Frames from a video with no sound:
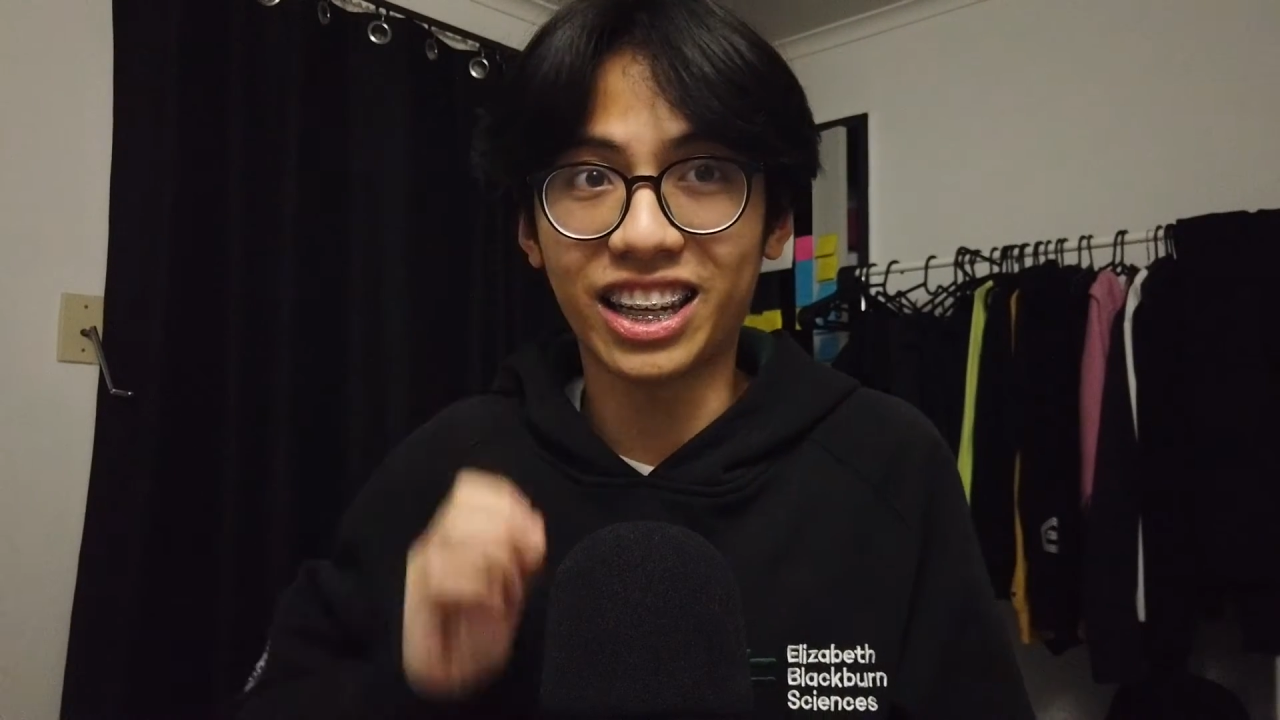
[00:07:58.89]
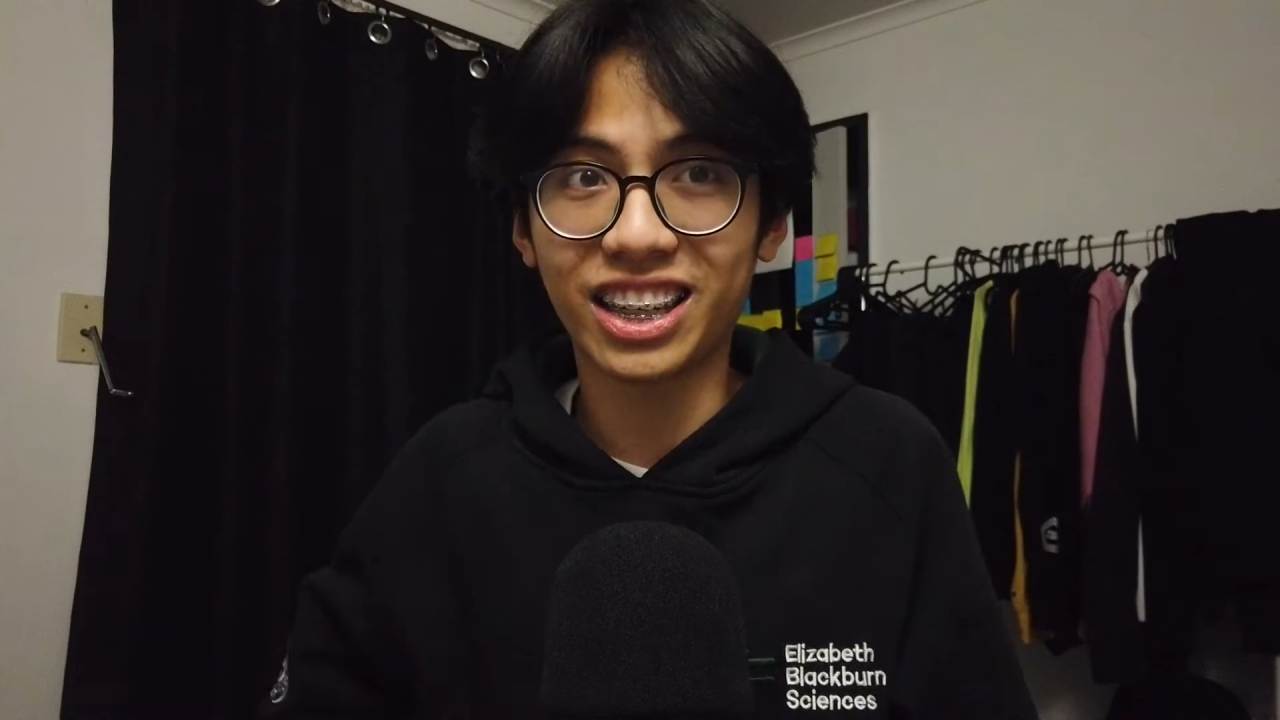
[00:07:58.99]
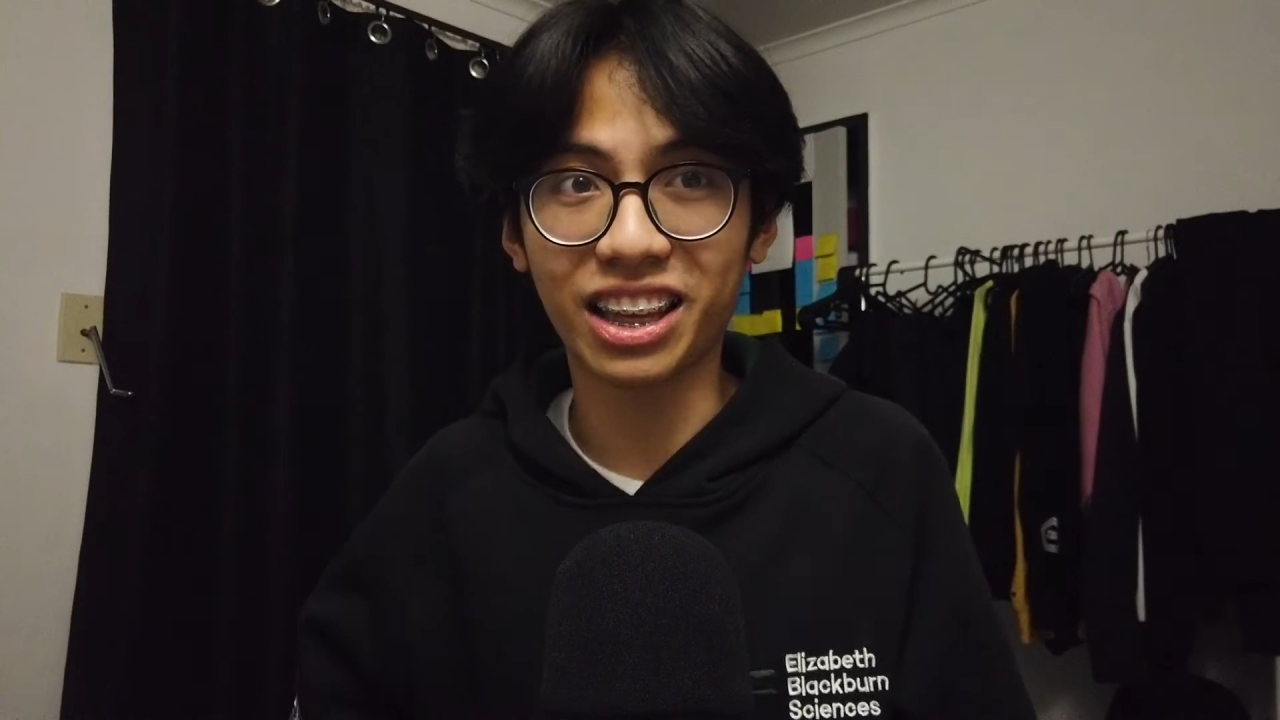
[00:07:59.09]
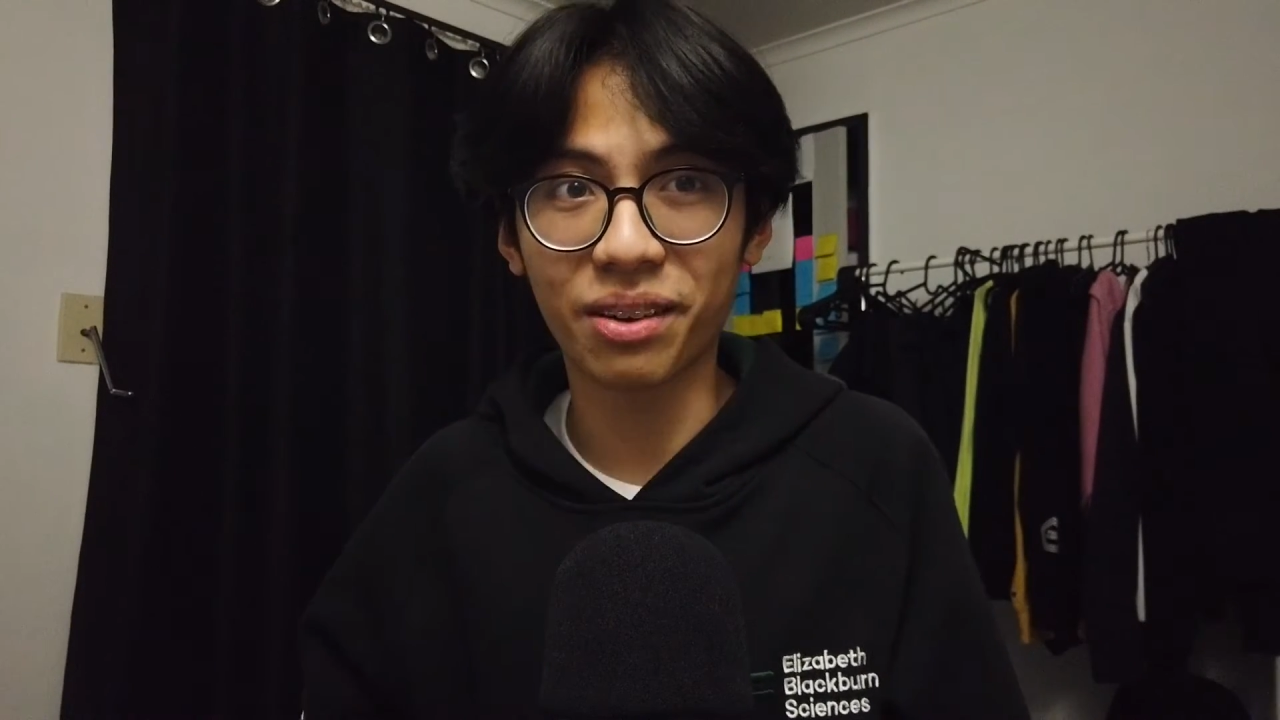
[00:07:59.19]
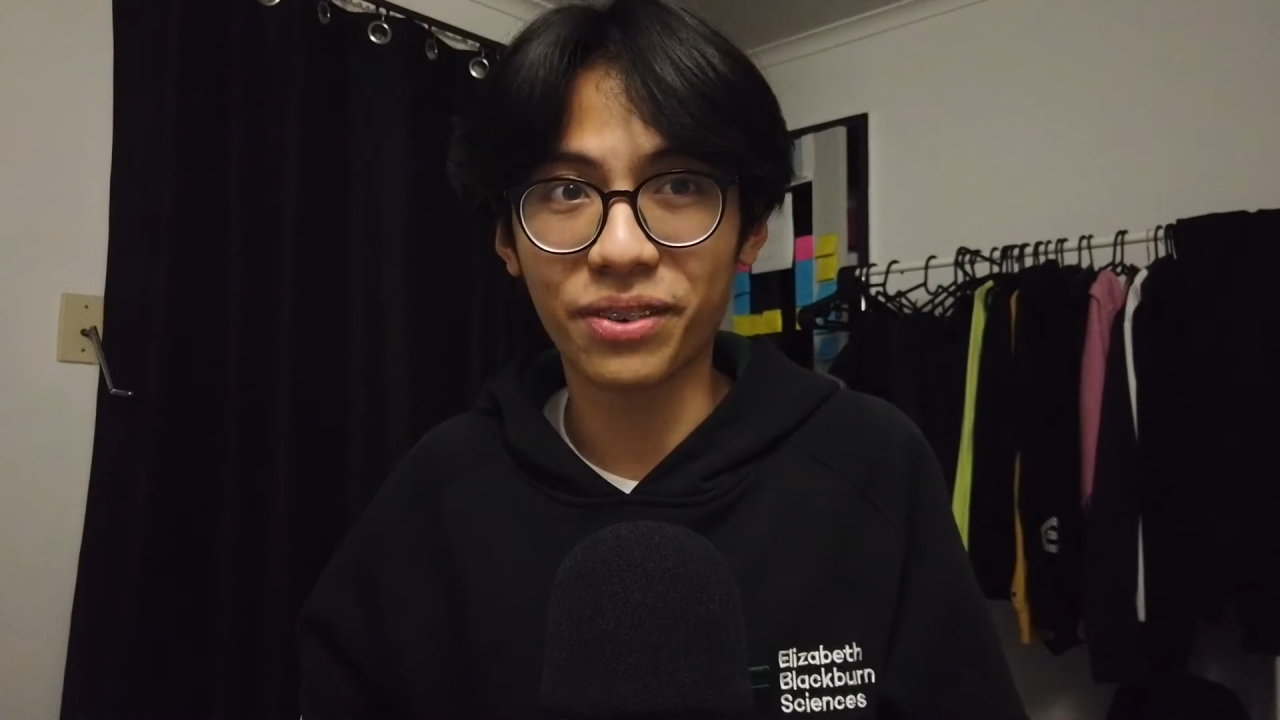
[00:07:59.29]

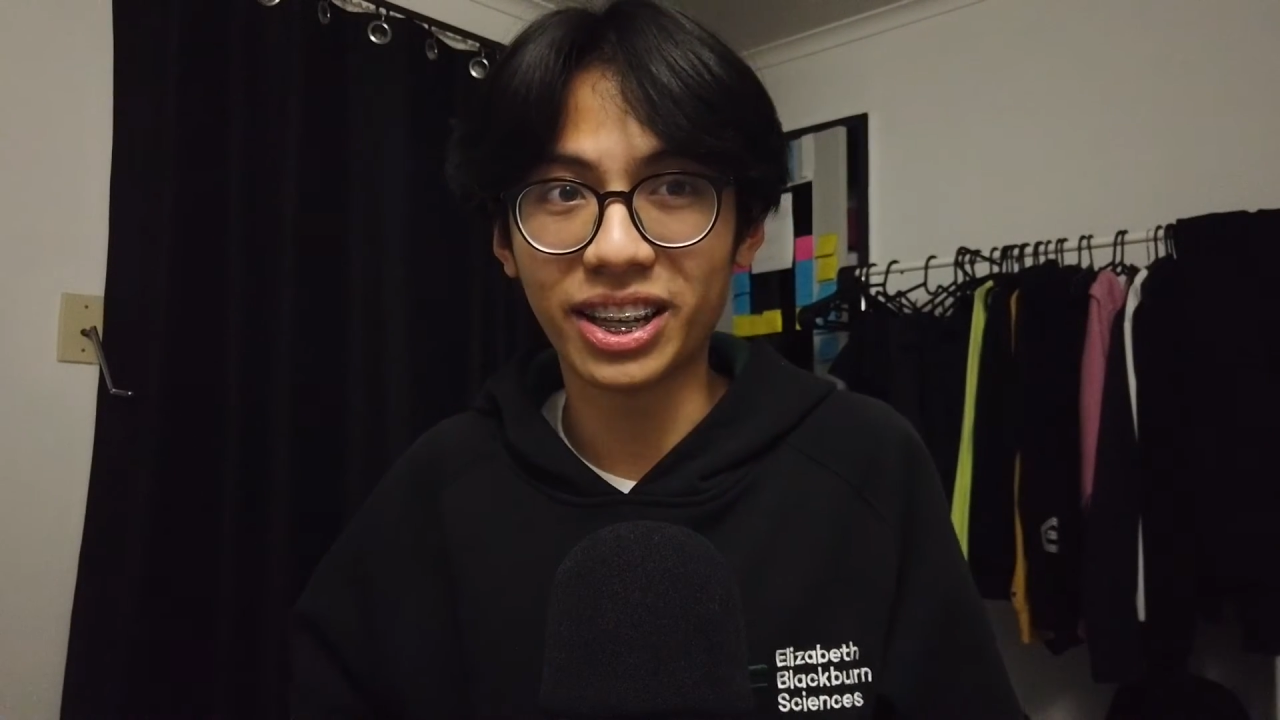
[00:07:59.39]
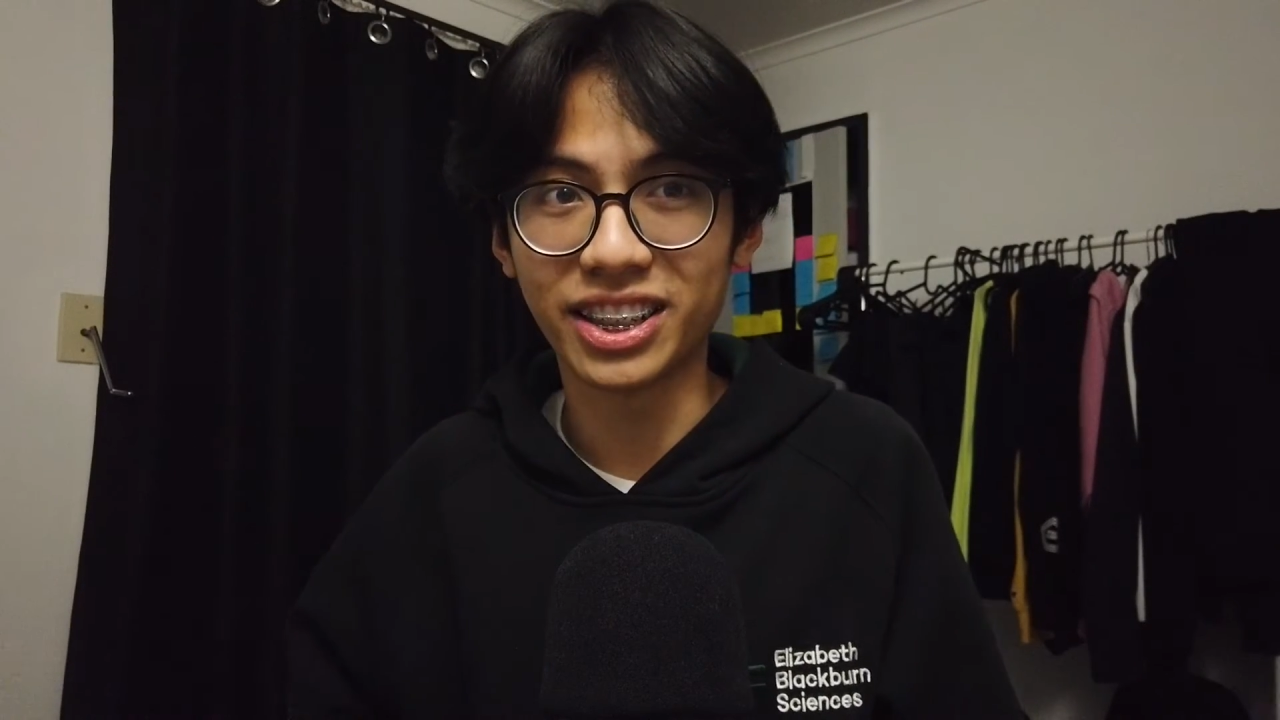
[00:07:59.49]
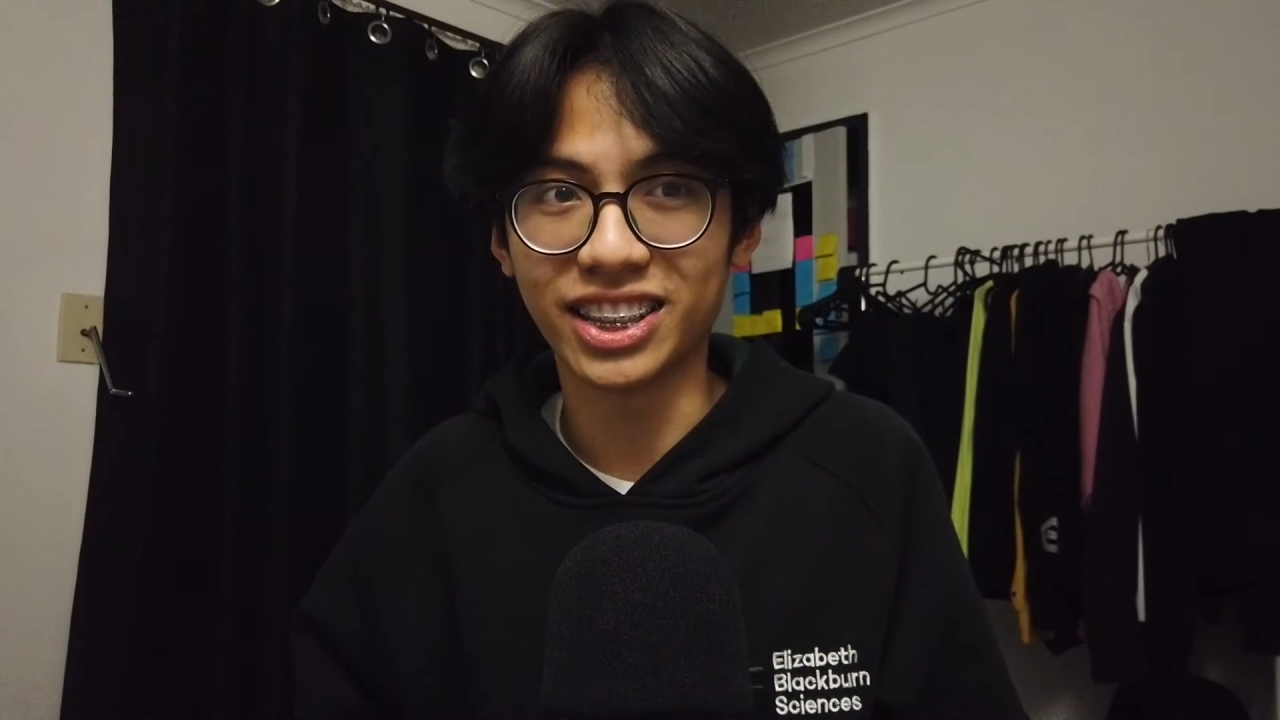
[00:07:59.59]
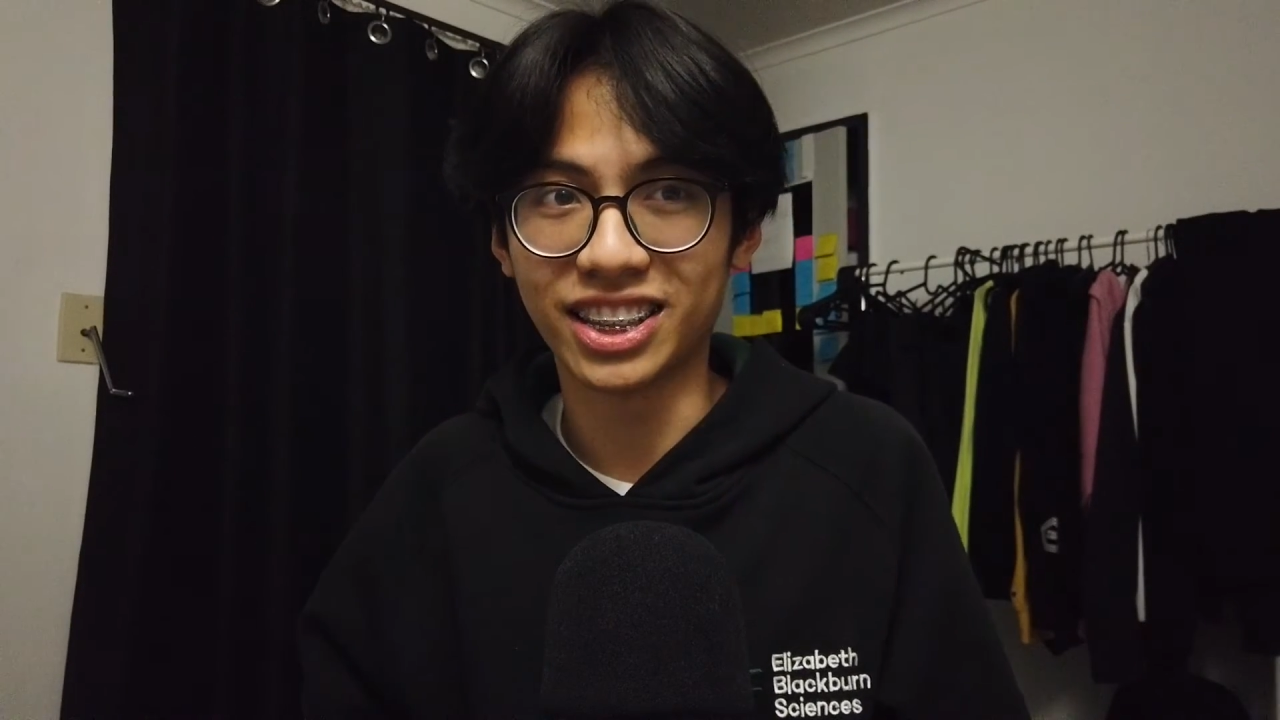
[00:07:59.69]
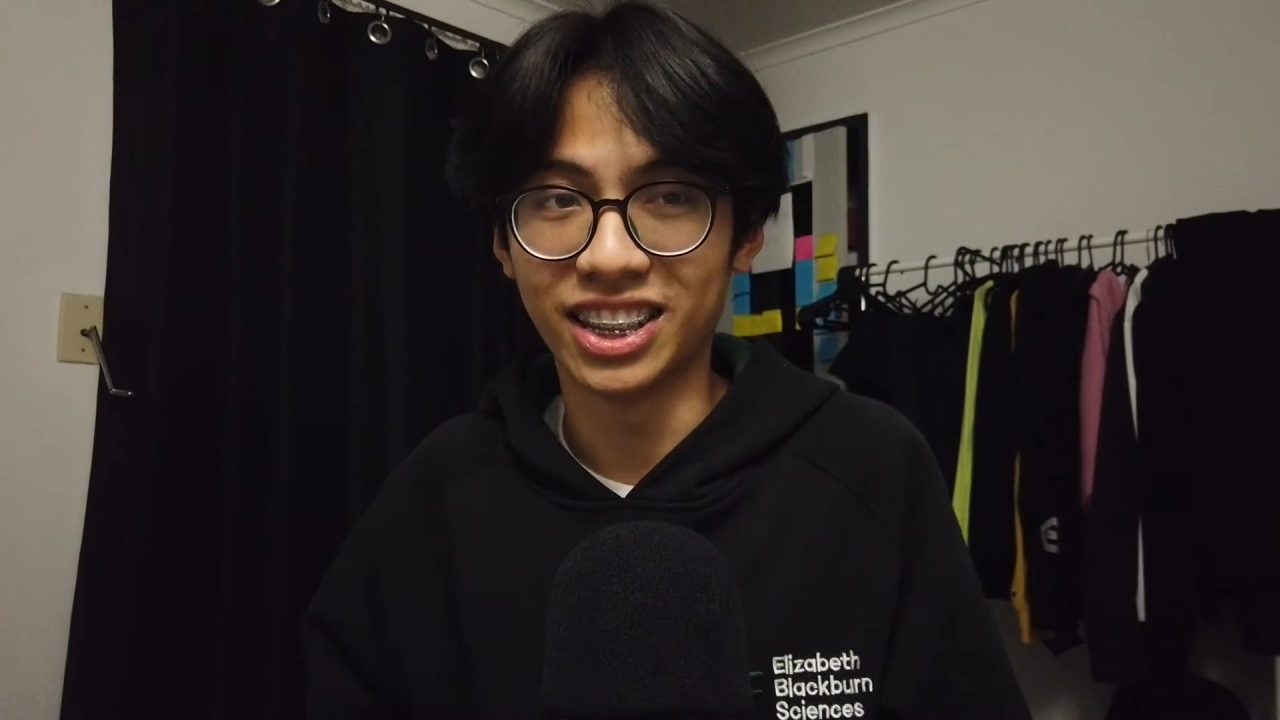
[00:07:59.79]
anything about it.